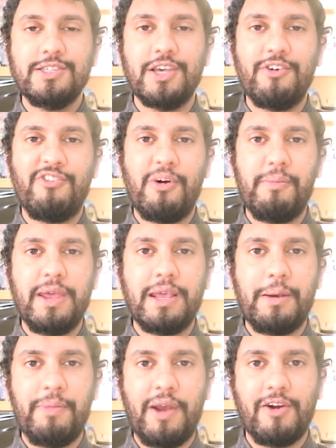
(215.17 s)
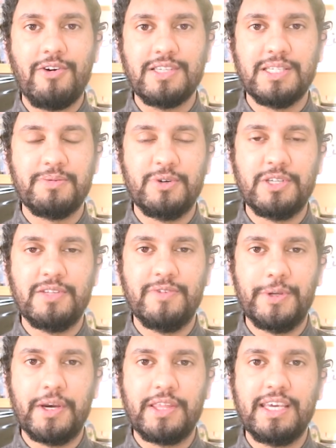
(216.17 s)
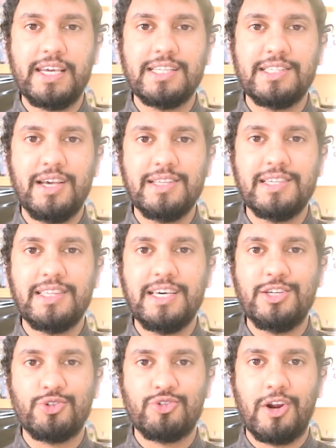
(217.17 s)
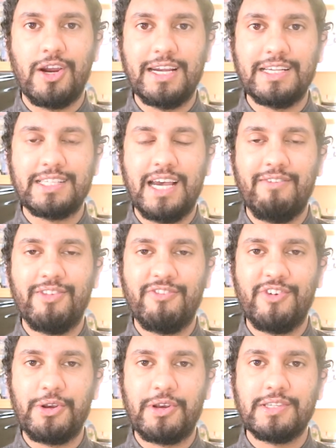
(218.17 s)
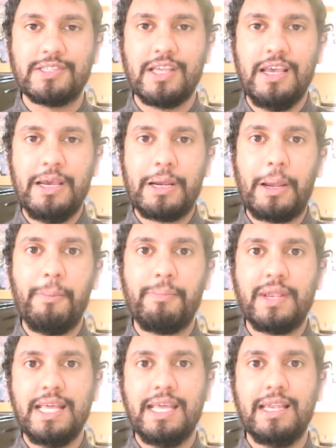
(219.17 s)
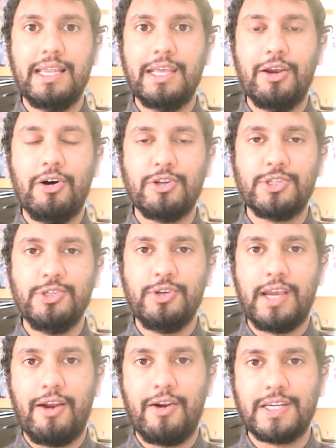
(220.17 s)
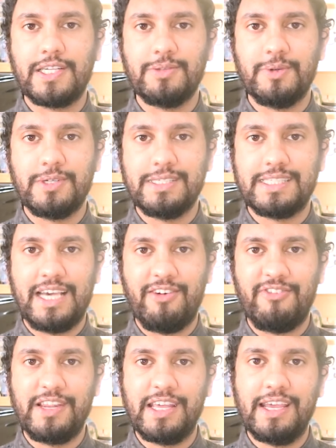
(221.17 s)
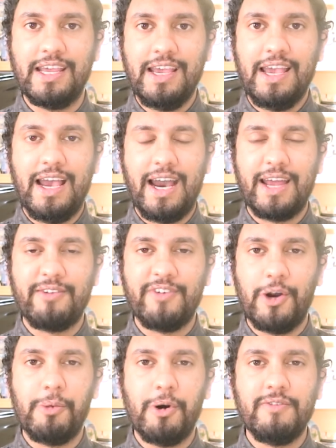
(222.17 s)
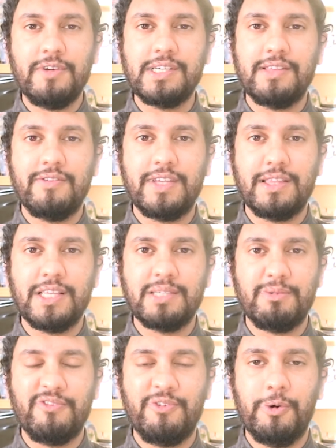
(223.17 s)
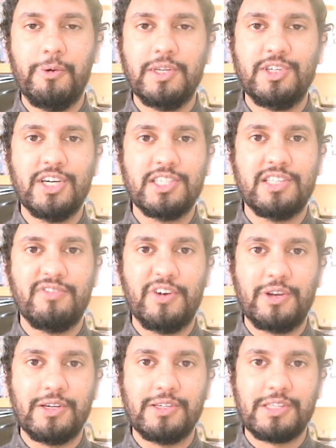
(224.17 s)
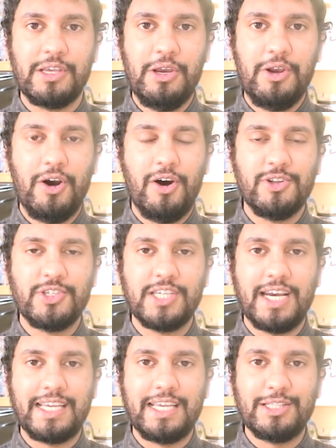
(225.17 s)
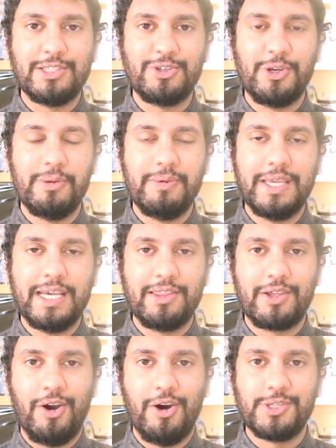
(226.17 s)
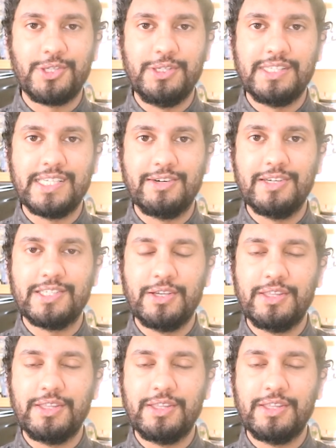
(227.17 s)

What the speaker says: So from a comparison point of view, I think it's nice that they try to have the focus completely on two characters, which is Daphne and Velma. Obviously they've done this before with just the focus on Shaggy and Scooby in the cartoon series.